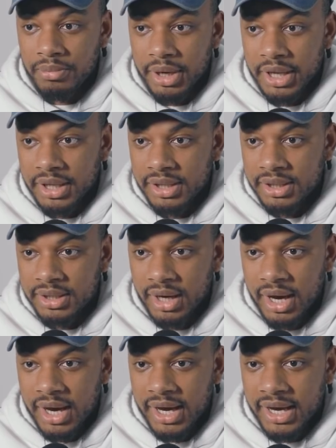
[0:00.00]
my
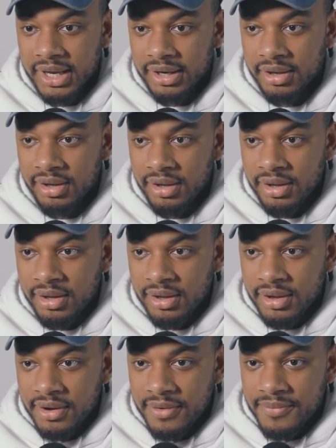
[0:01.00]
God.
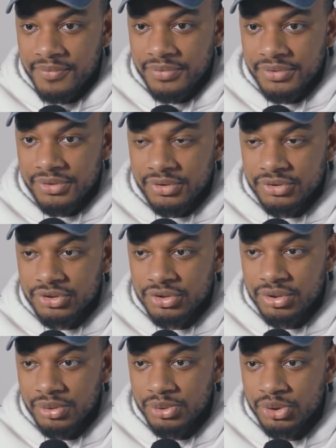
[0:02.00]
There's
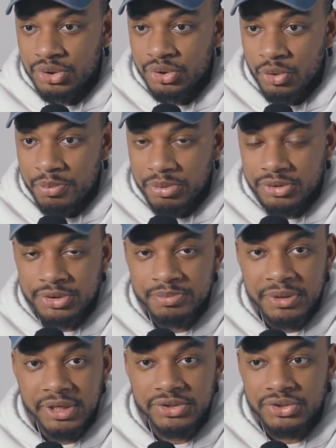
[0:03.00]
two super
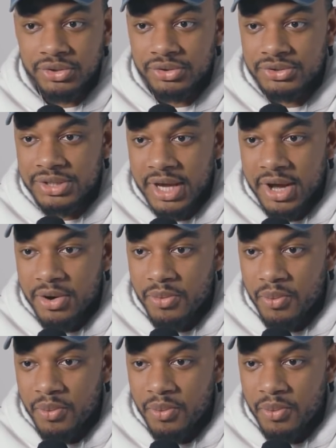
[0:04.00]
speedsters now.